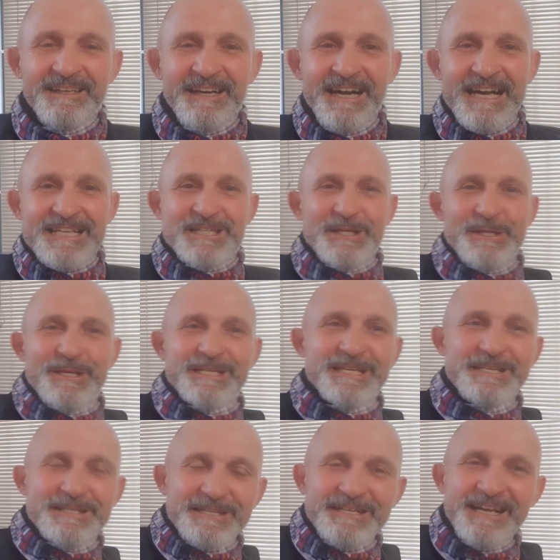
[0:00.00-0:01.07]
Hi, so this
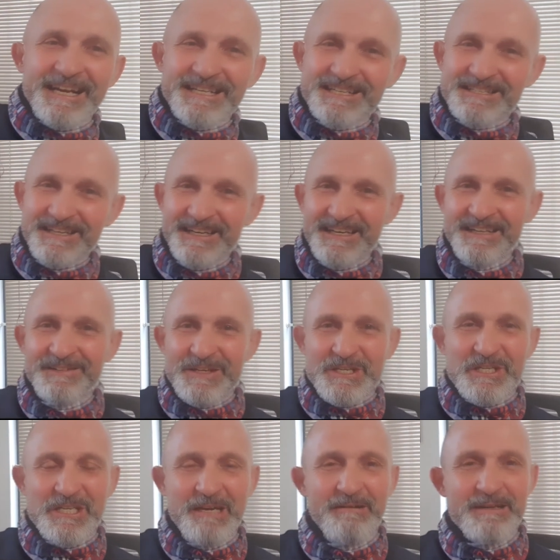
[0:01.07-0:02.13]
is the next uh, in the
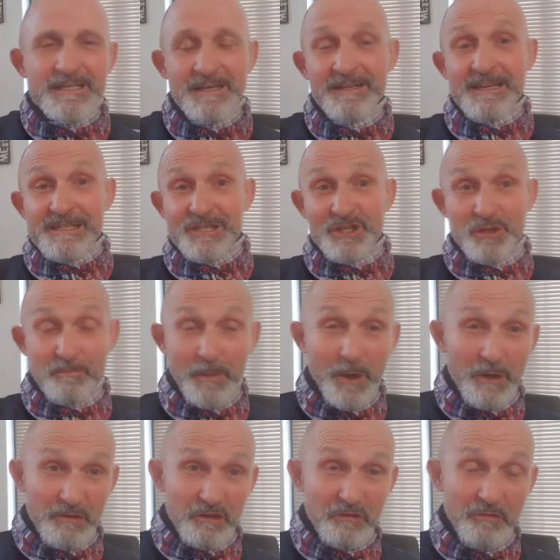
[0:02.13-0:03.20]
series. I think it's
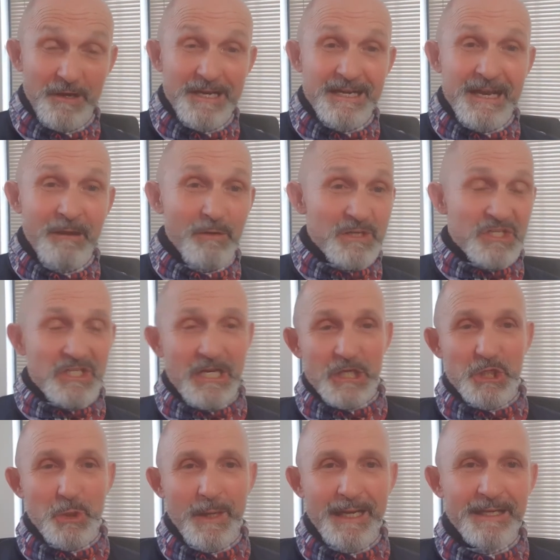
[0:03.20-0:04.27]
part three now on
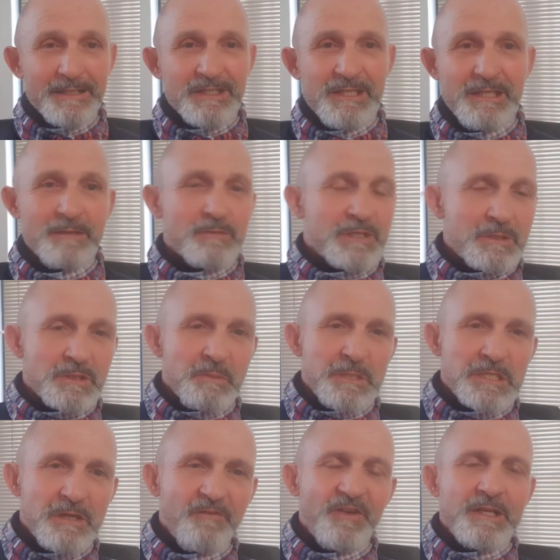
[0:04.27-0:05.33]
sexuality and
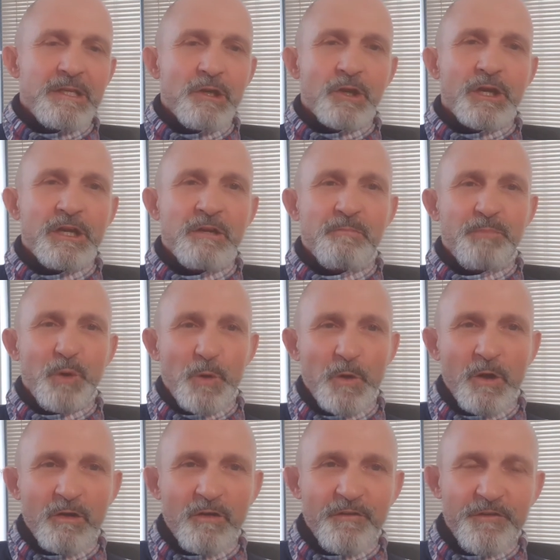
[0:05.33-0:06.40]
specifically looking at
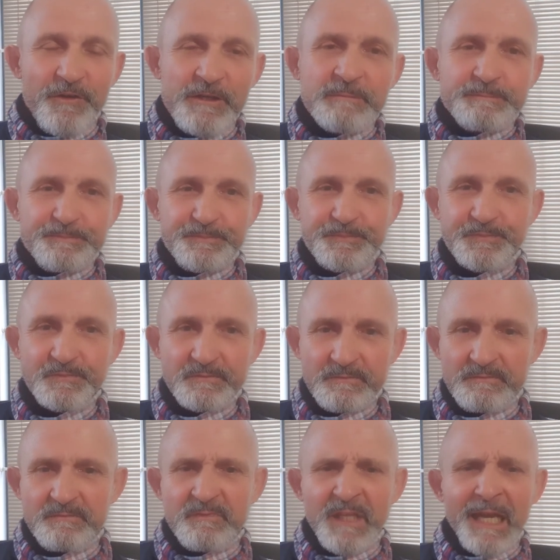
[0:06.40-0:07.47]
pornography.
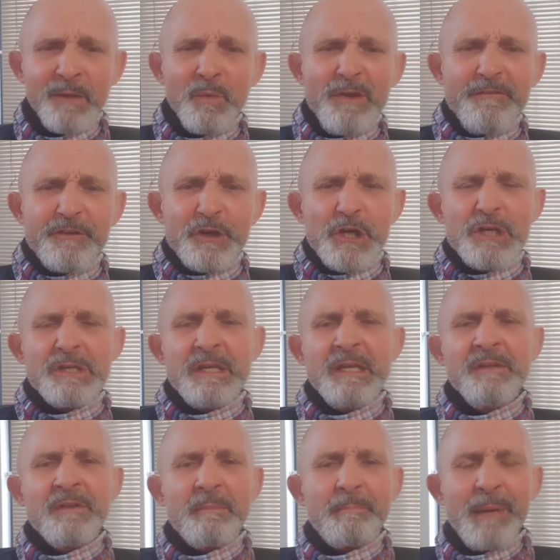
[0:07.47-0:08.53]
And we've heard
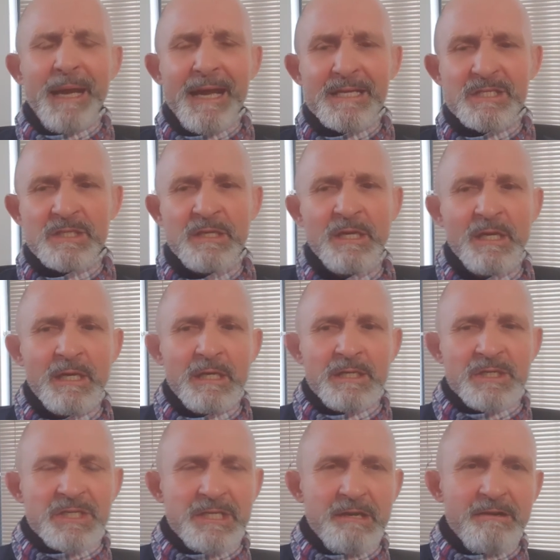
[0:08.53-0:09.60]
in the past
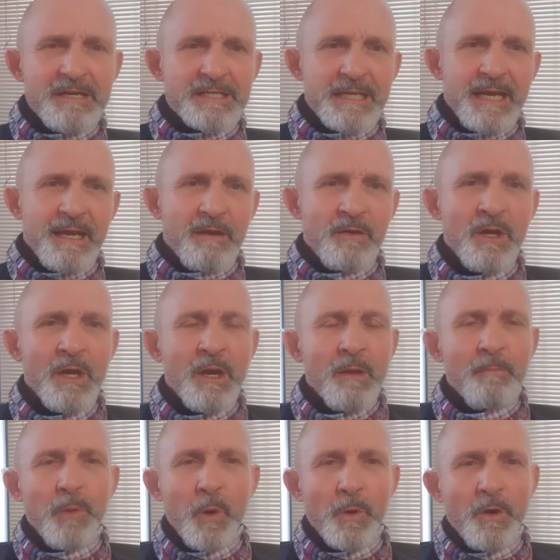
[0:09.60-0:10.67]
series how
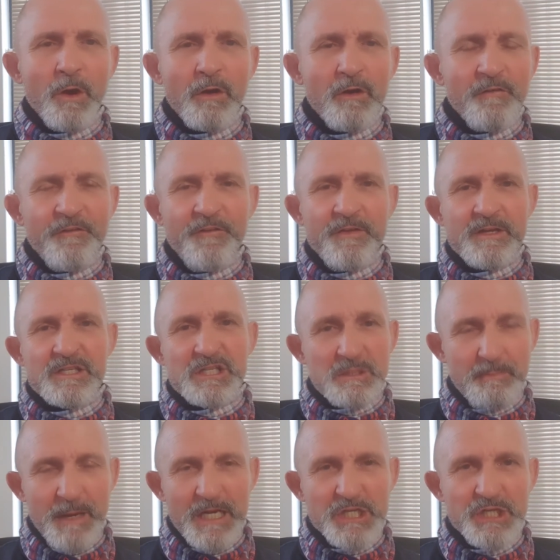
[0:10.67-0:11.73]
pornography,
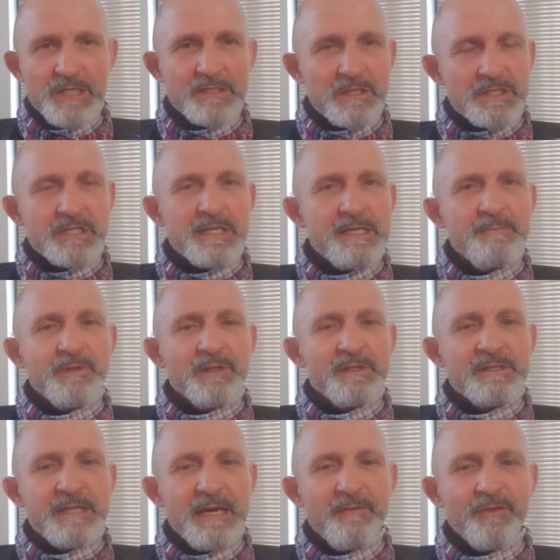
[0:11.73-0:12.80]
especially, is a scheme of the
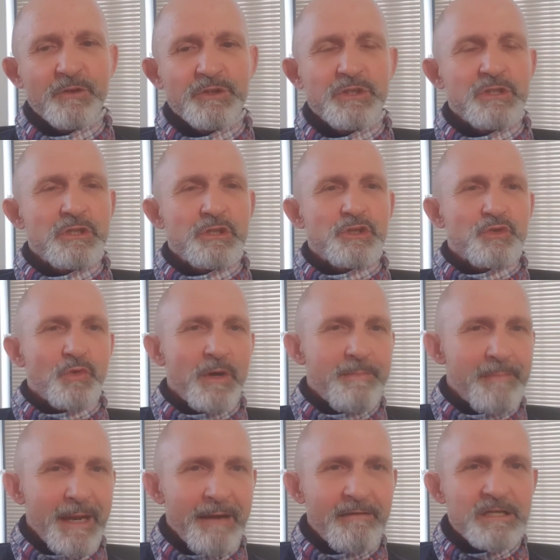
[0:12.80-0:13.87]
devil to destroy
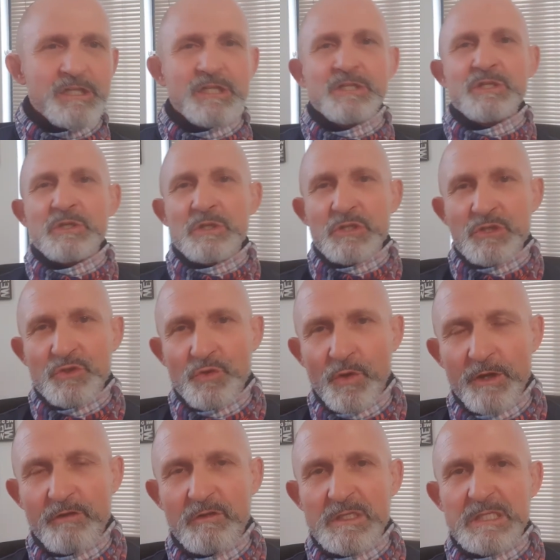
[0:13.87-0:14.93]
marriages, to
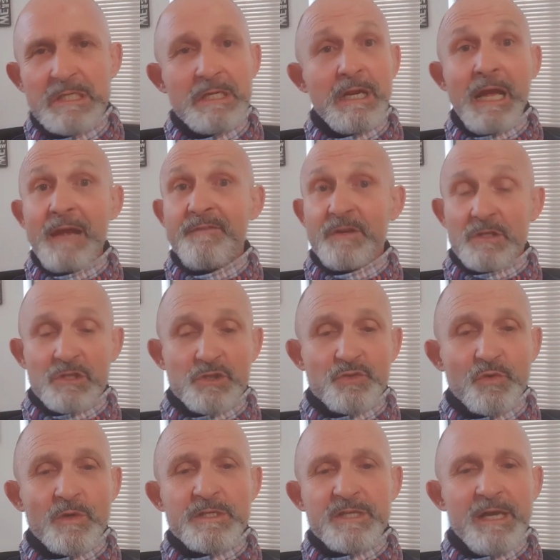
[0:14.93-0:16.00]
destroy Christian life, it
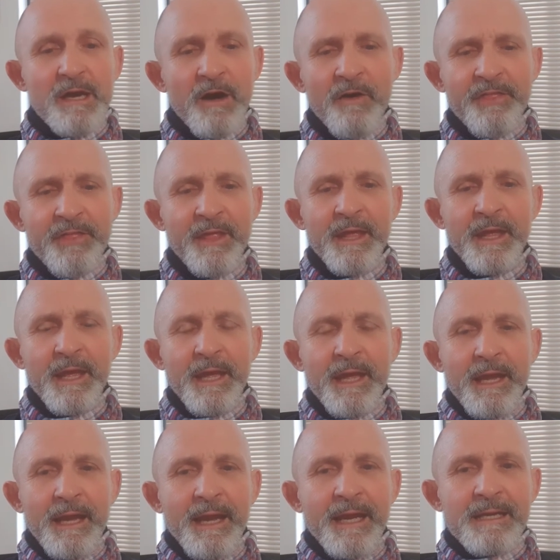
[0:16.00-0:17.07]
destroys health.
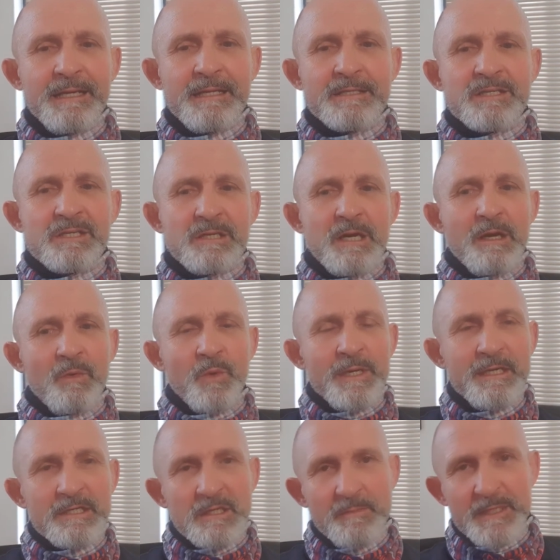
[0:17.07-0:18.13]
And it's uh, we
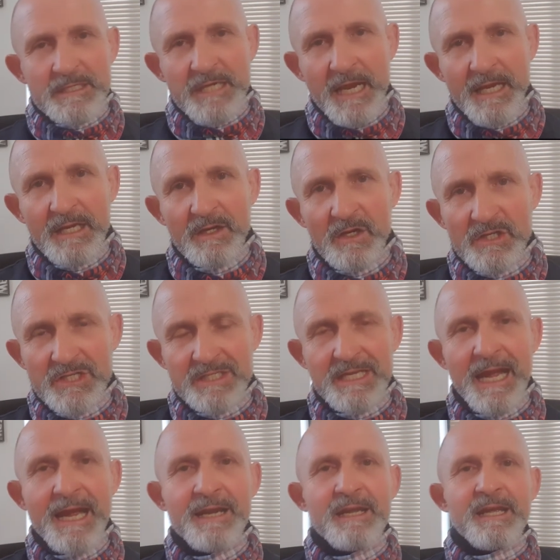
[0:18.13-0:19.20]
need to be taking our
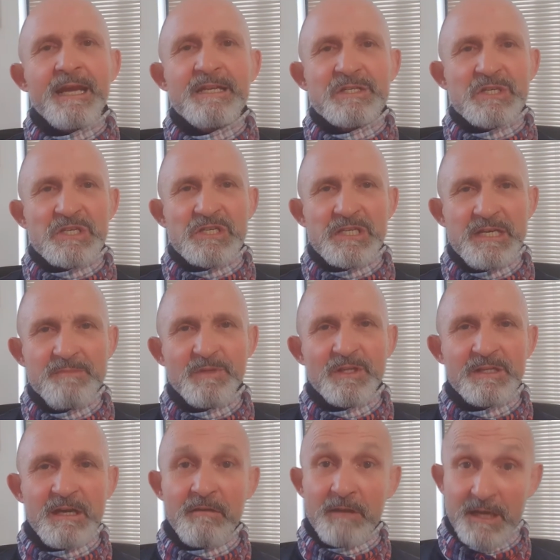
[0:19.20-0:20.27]
stand against the scheme of
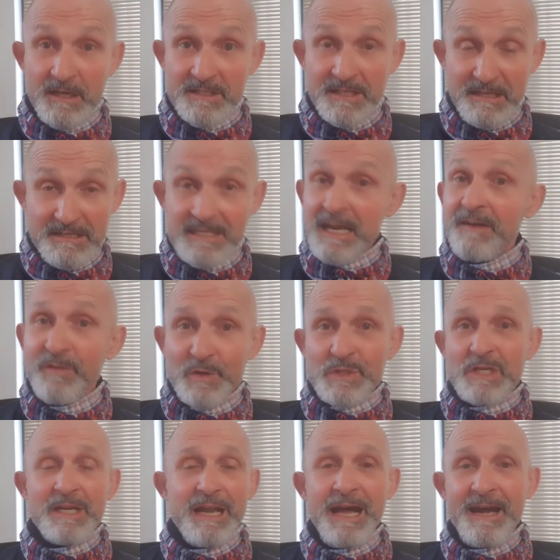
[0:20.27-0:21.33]
the devil because the devil's
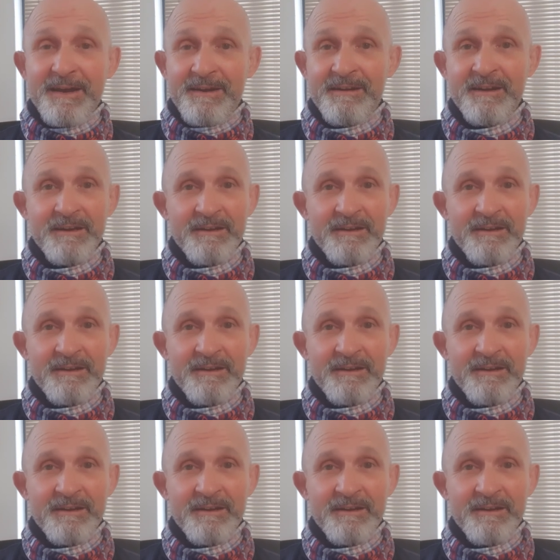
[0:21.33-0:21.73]
a liar.